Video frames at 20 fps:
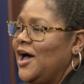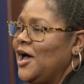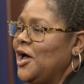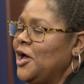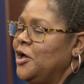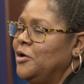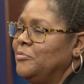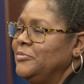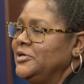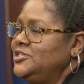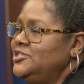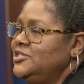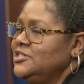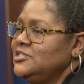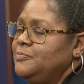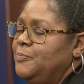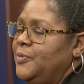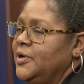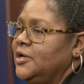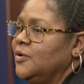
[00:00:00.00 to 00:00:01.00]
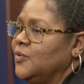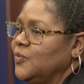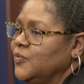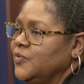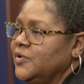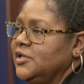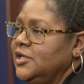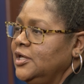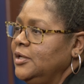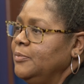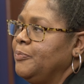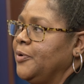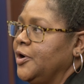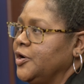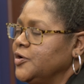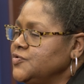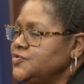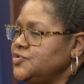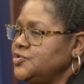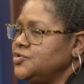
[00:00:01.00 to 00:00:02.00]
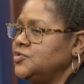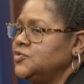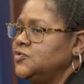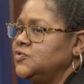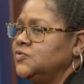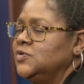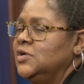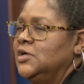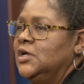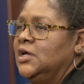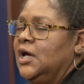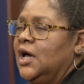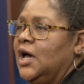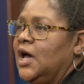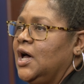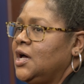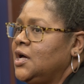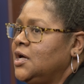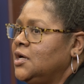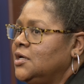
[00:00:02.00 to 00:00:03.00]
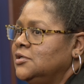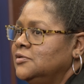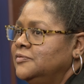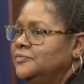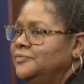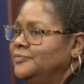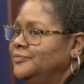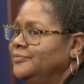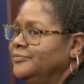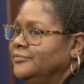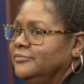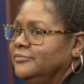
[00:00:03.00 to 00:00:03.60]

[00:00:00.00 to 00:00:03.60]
um, it's just been a really personal, um,